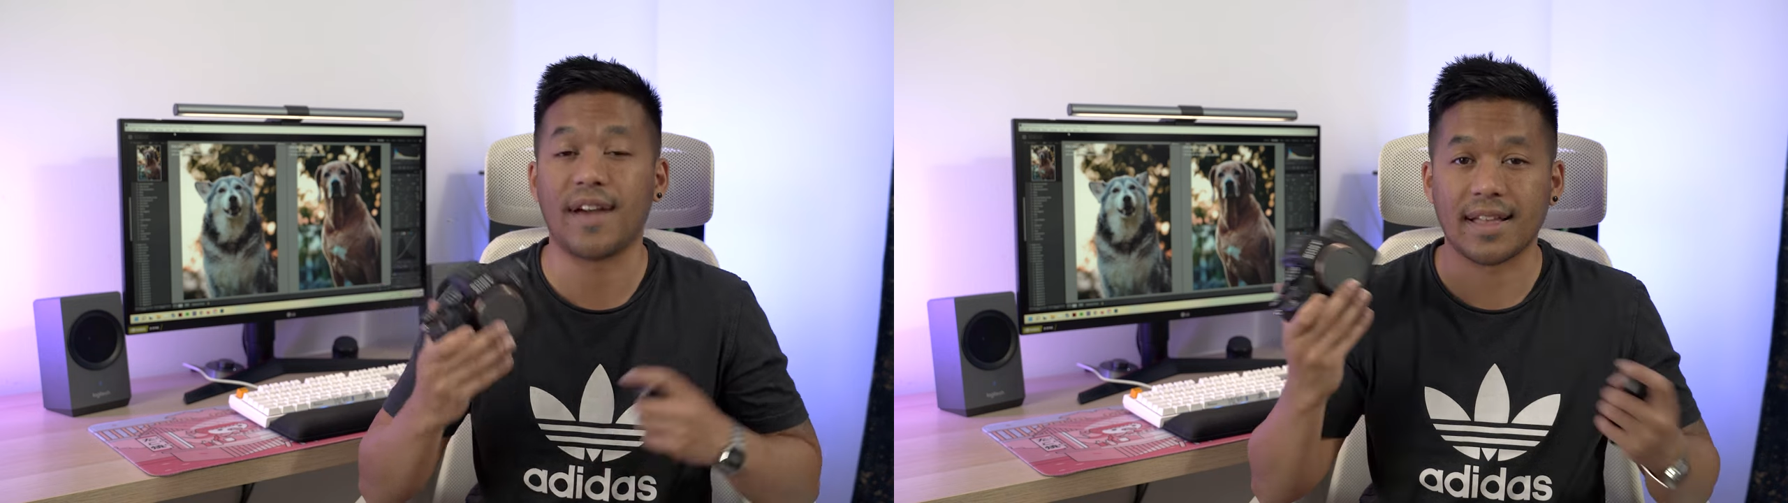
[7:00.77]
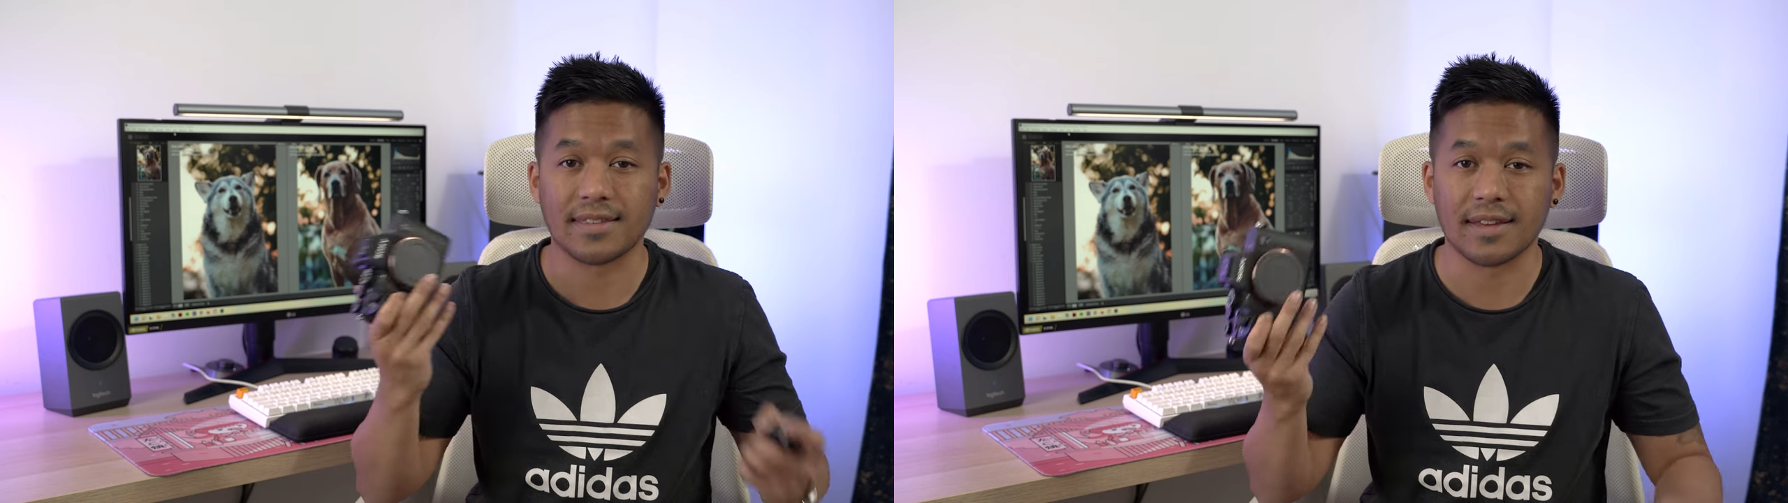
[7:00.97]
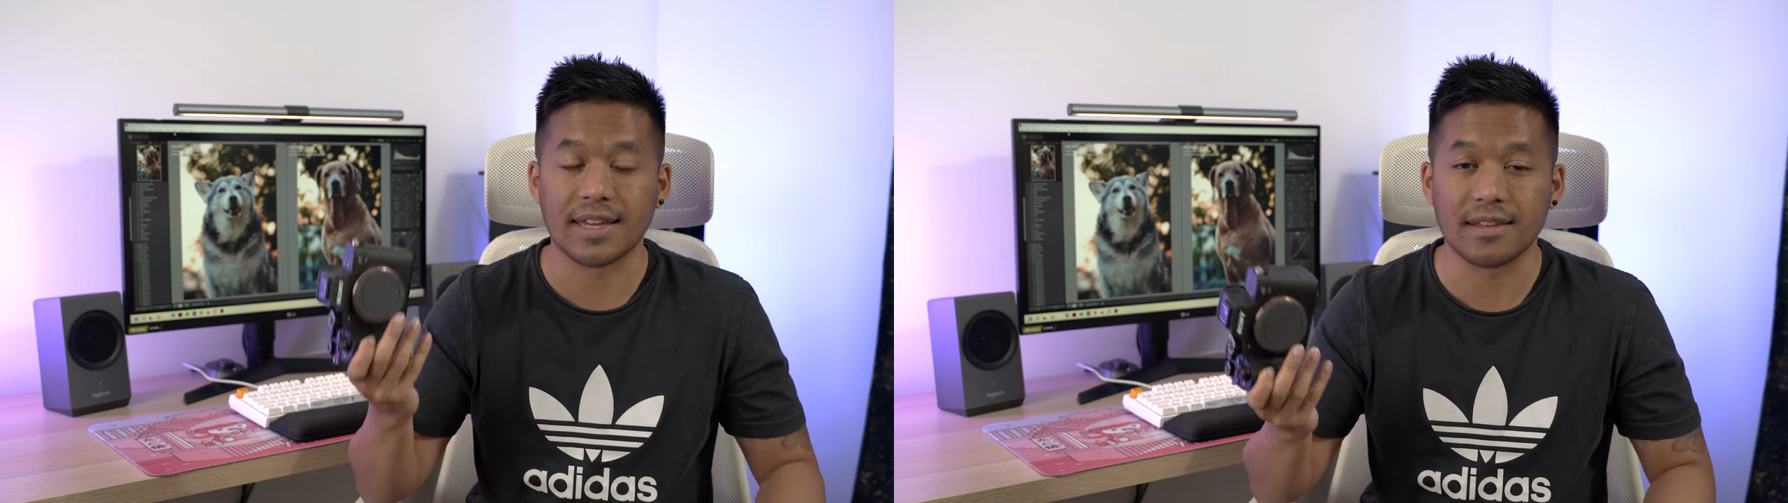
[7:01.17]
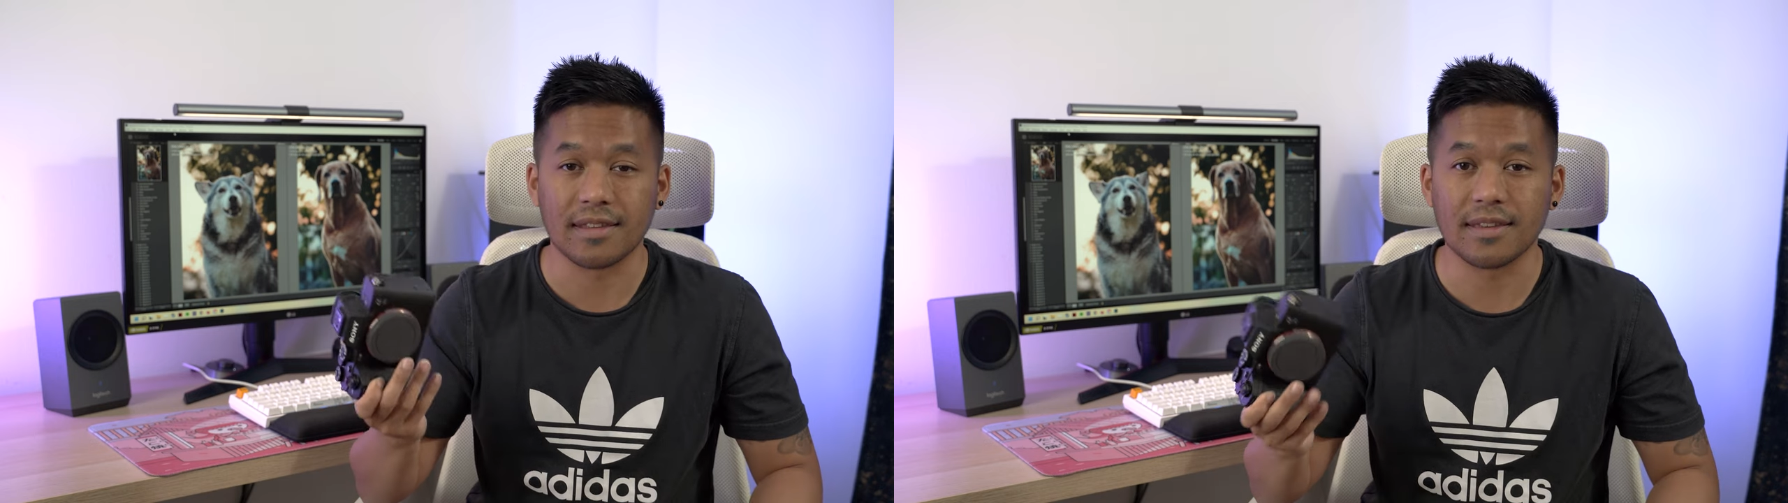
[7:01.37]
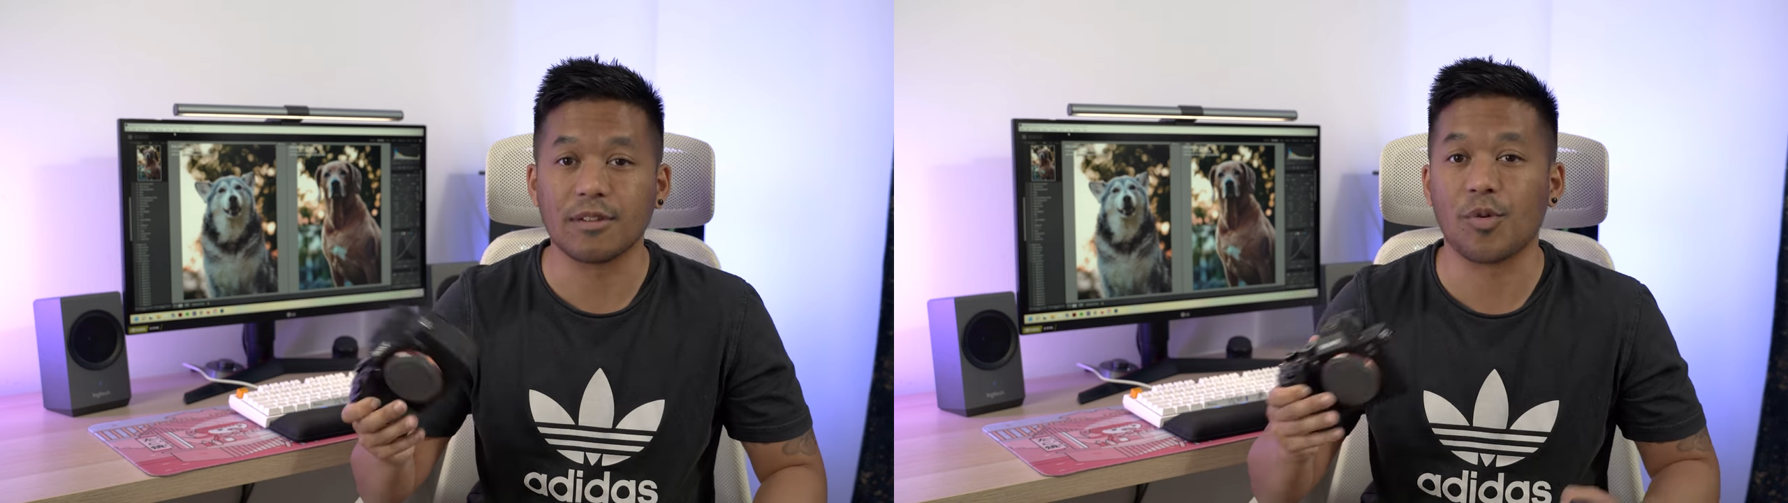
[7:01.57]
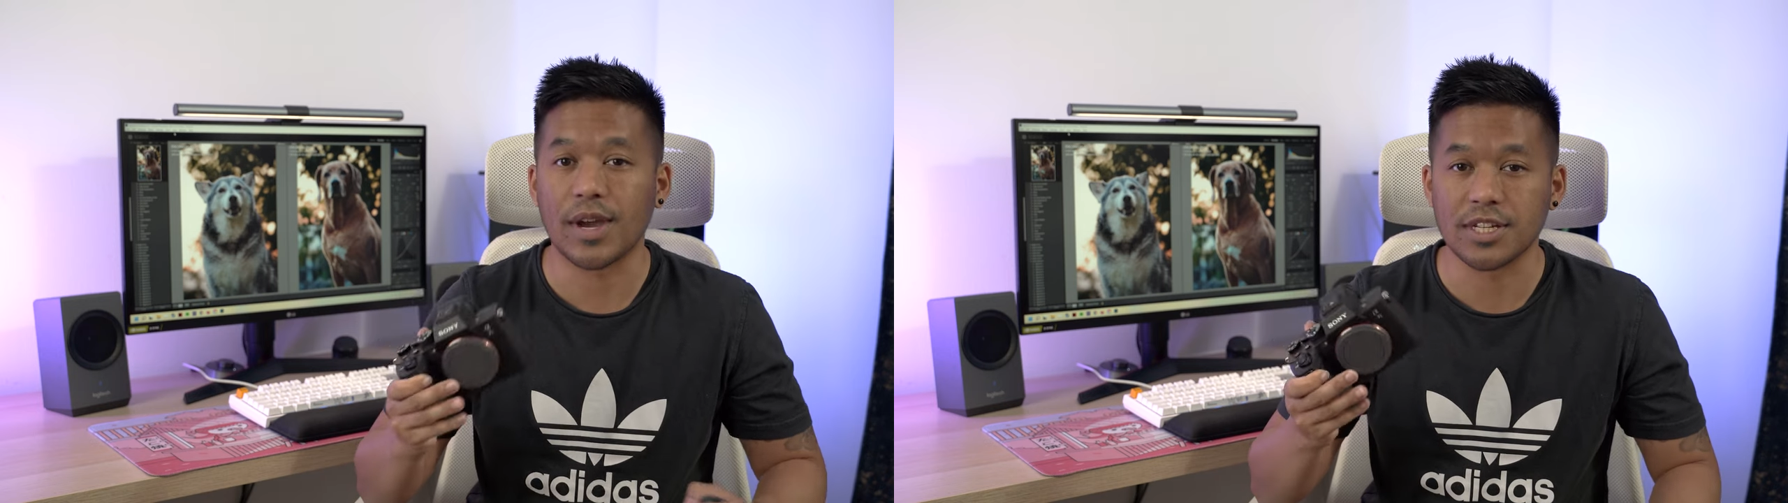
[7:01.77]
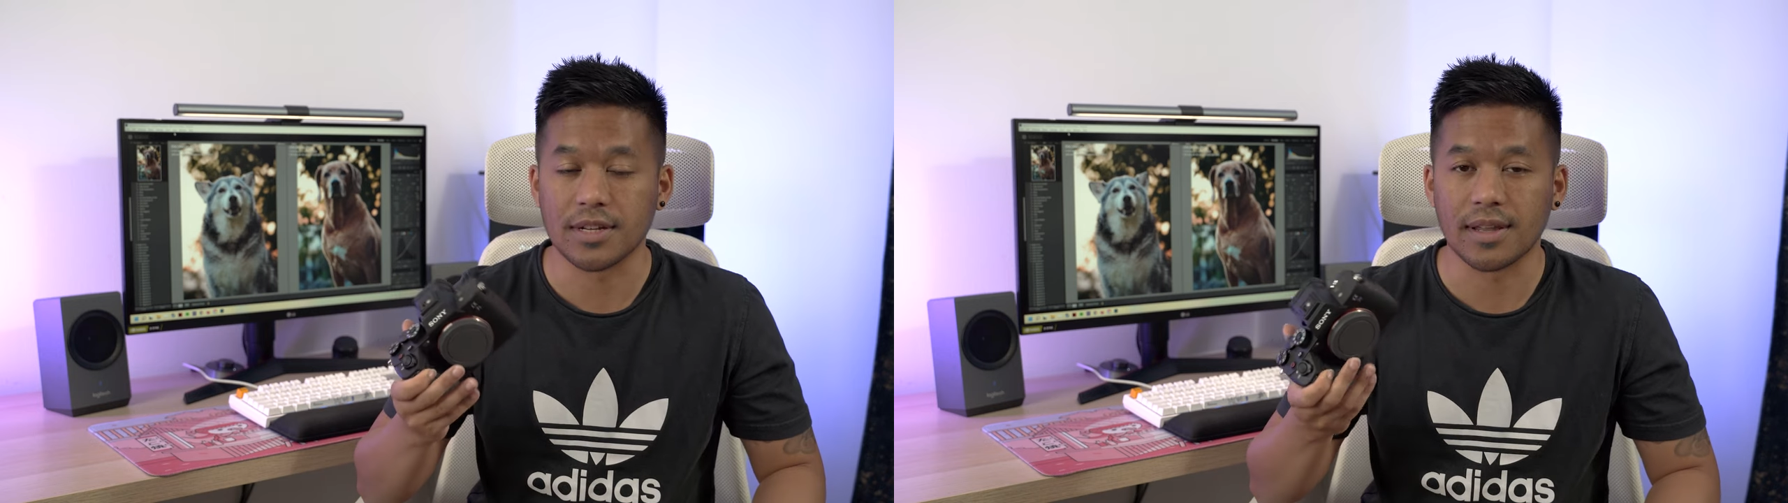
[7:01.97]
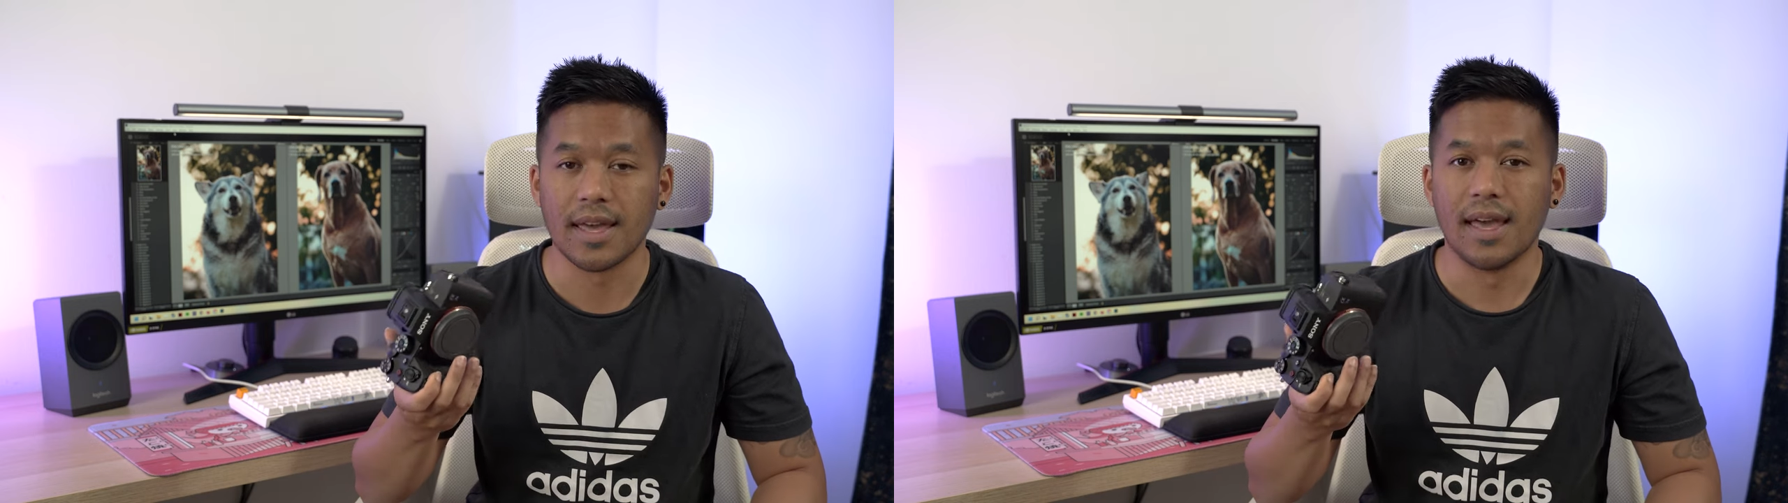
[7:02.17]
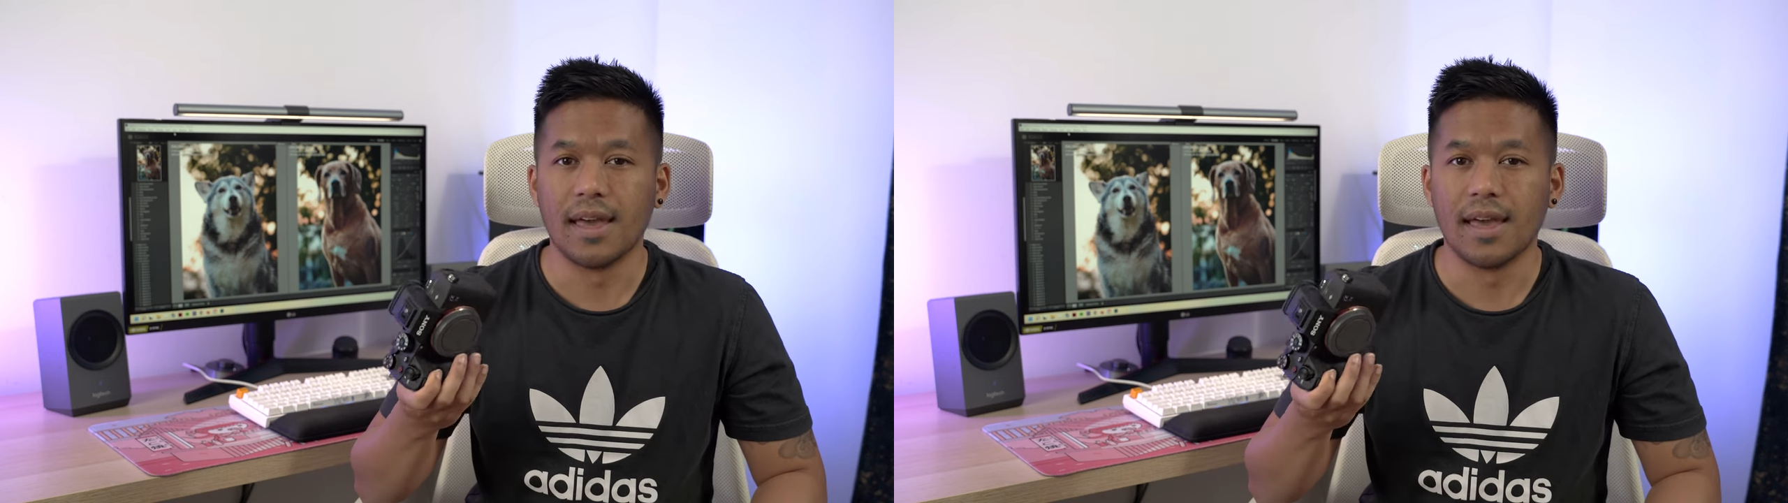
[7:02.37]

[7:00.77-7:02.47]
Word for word: factor in the equation.